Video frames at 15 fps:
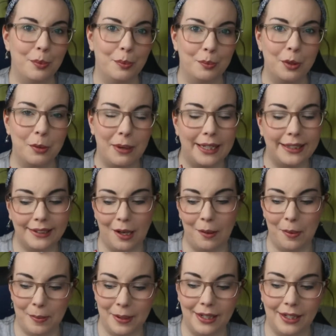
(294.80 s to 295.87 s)
we'll make
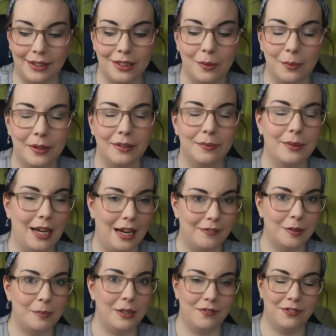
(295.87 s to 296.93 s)
up a bit later. We're
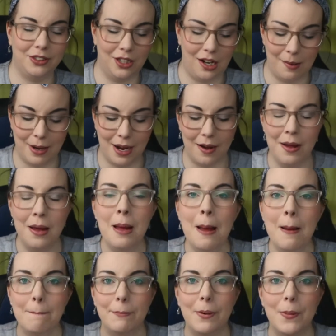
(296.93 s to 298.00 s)
having a bit of a timeout.
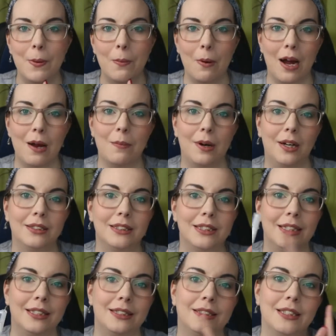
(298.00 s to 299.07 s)
But the white one
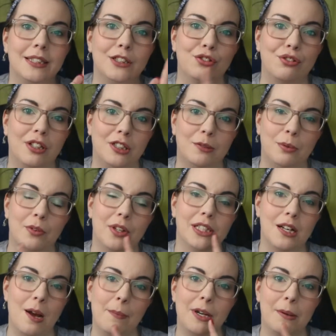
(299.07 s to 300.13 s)
is incredible. They
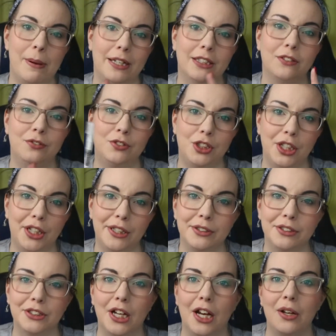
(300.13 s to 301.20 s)
come in a pack of 2,
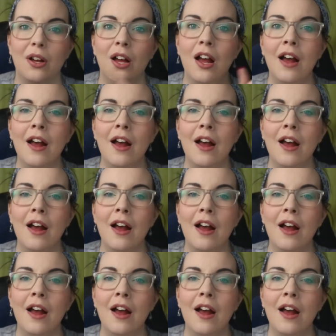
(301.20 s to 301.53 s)
so